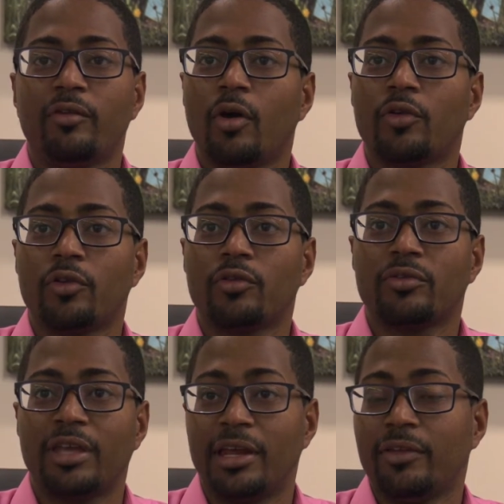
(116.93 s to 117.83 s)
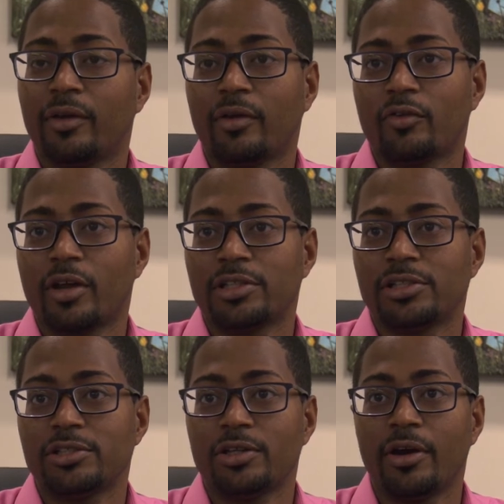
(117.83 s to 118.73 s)
grocers, getting their construction
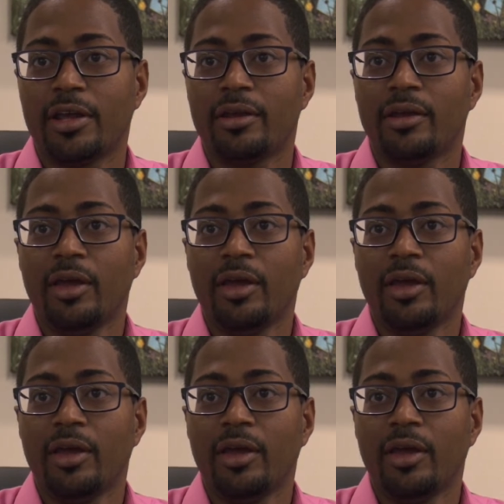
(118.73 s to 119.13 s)
started.